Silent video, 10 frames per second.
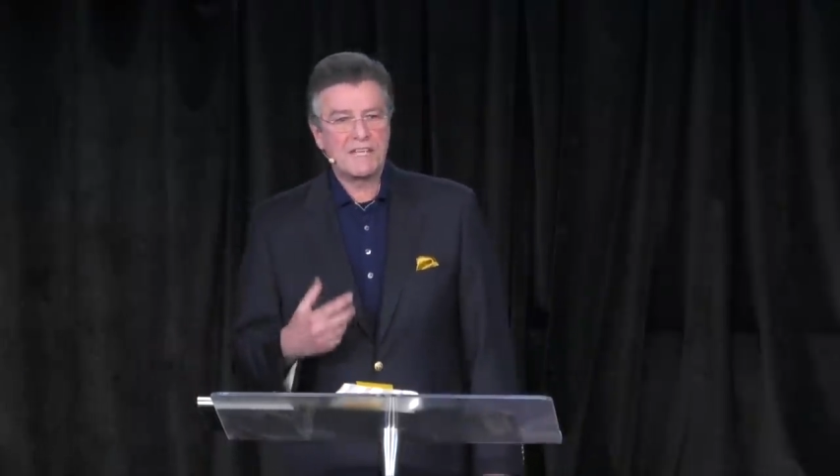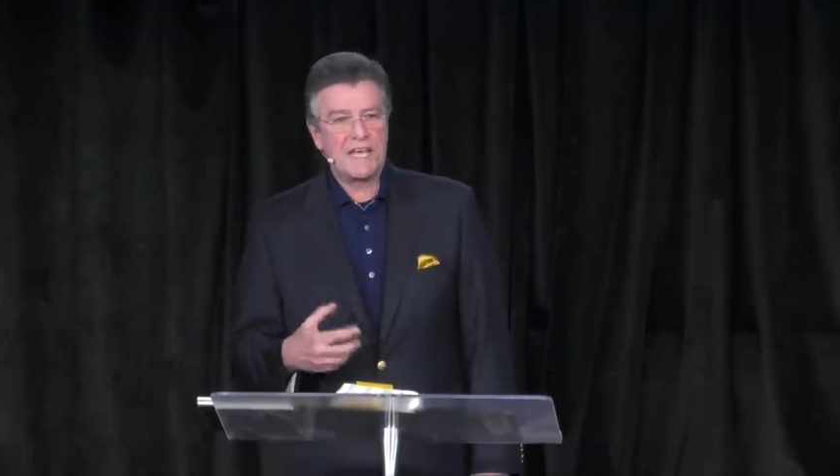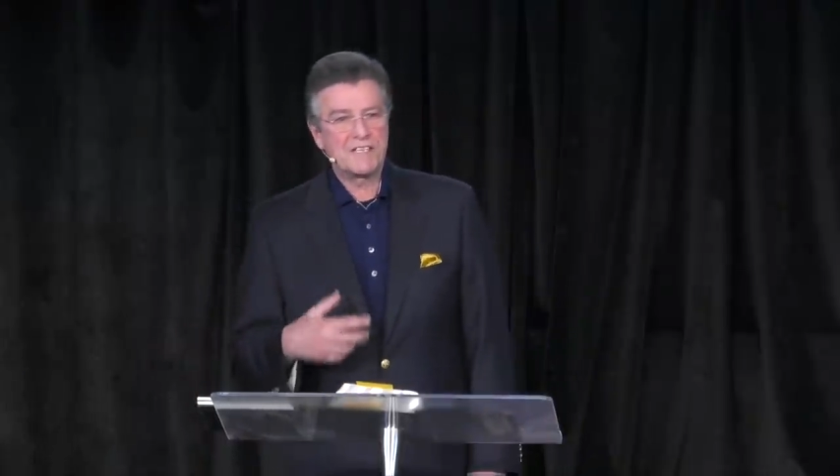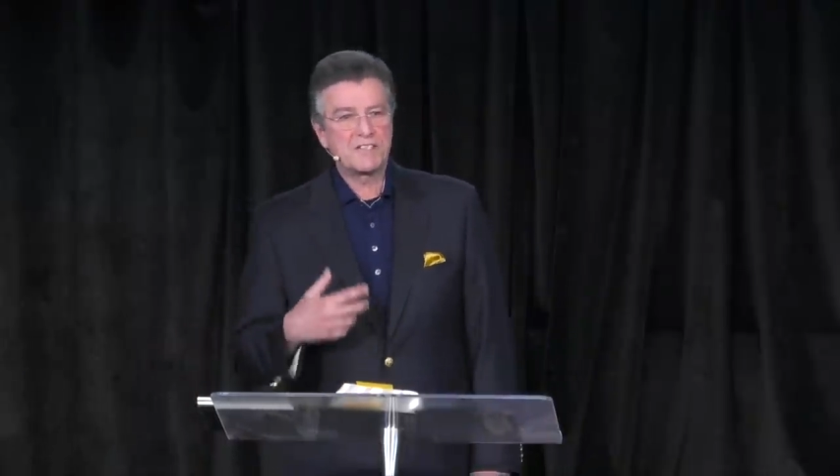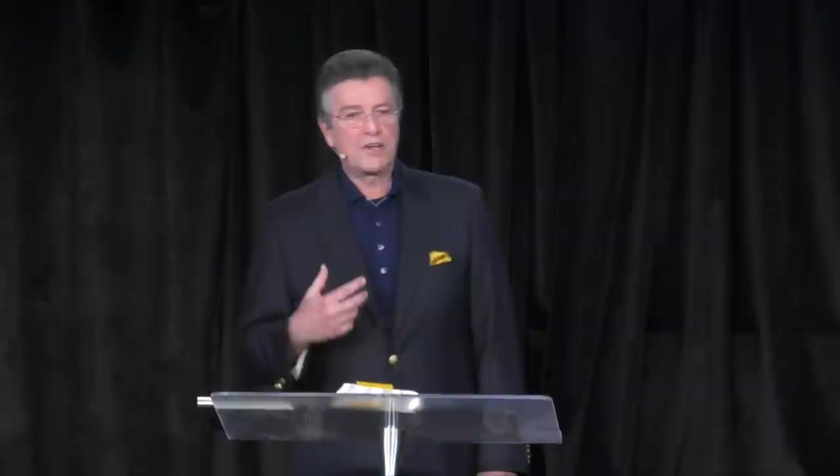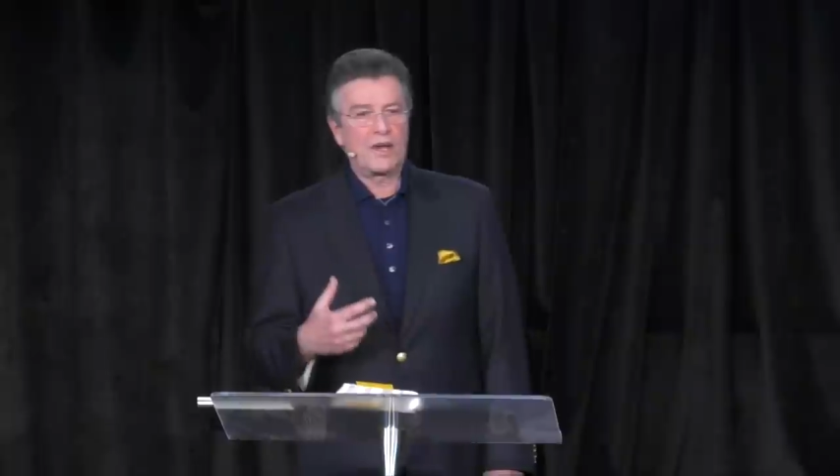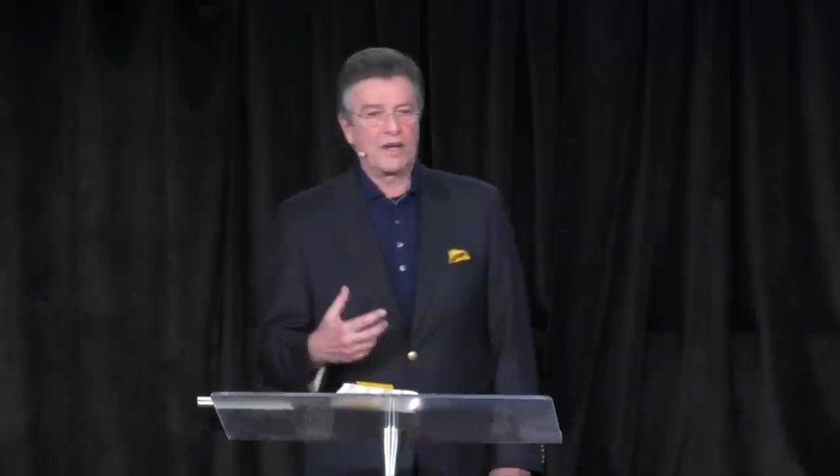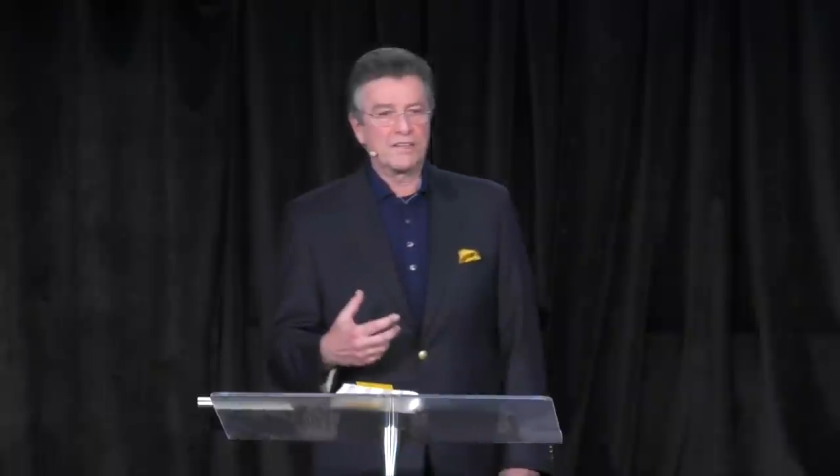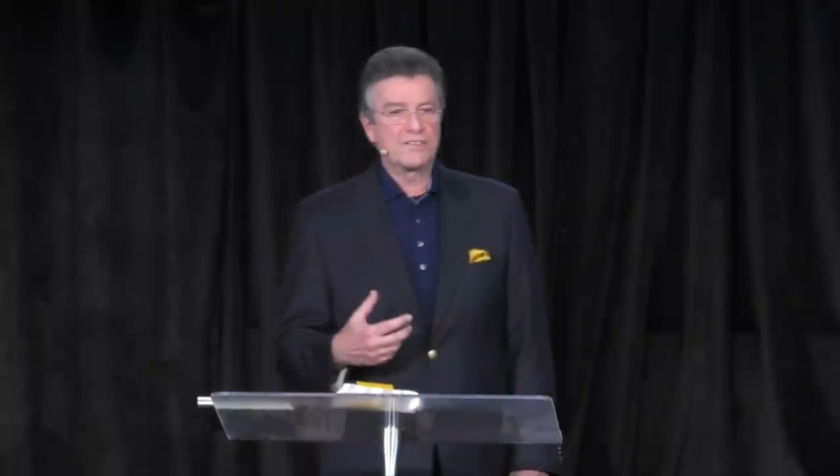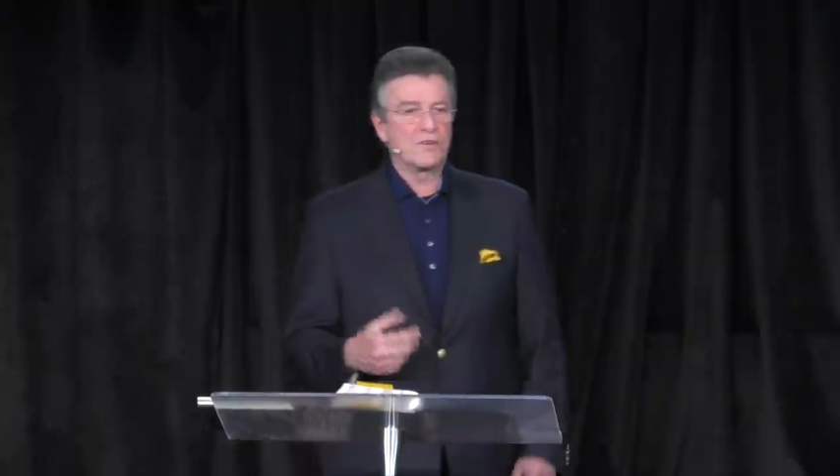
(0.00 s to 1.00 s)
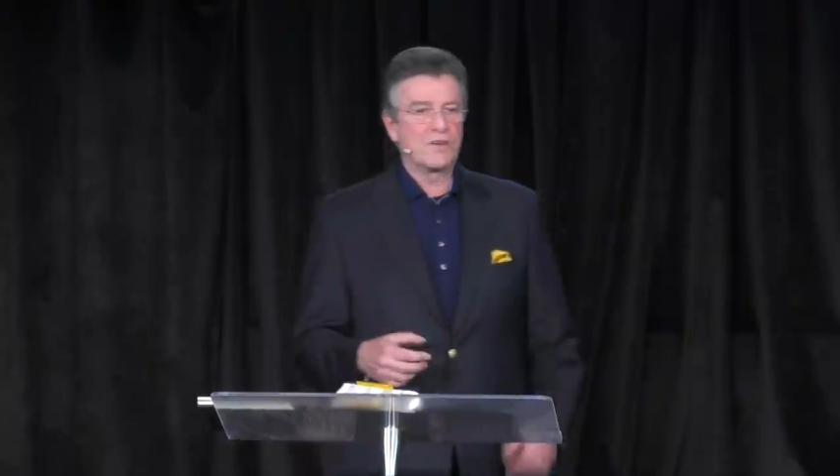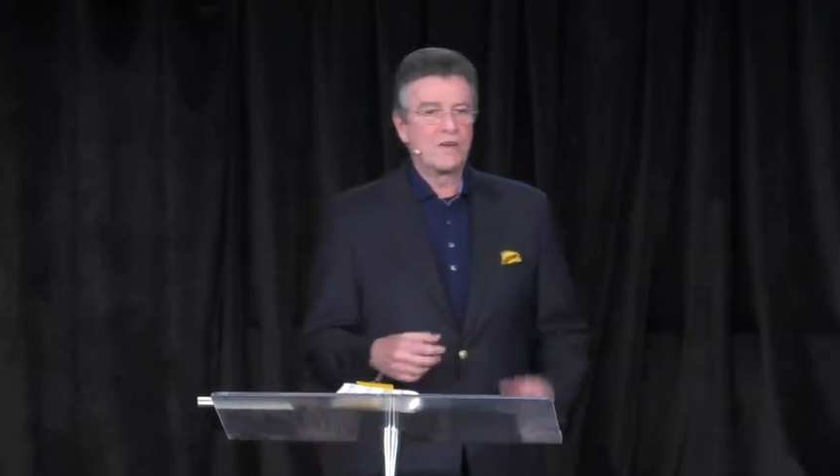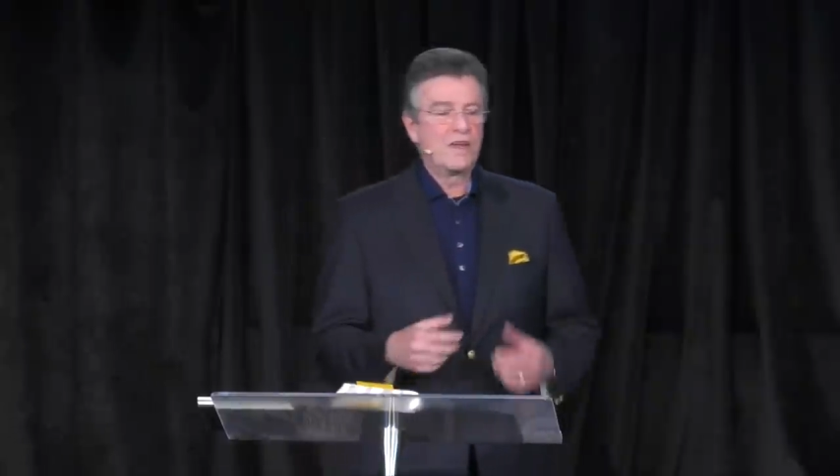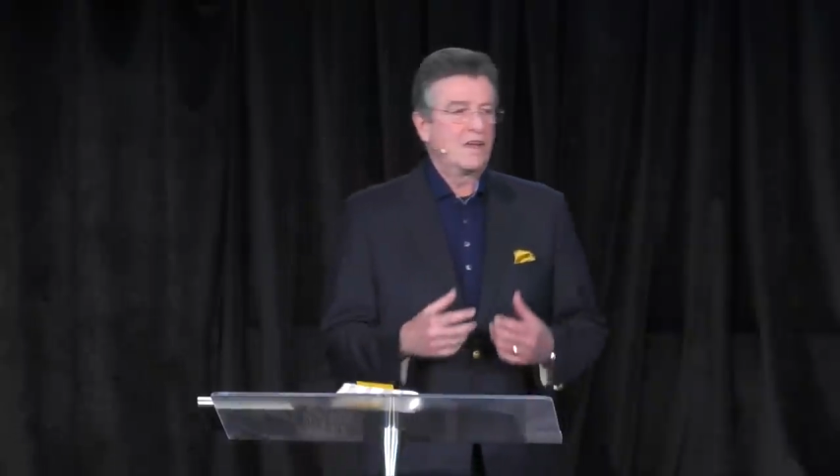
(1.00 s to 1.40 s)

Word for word: as gods, or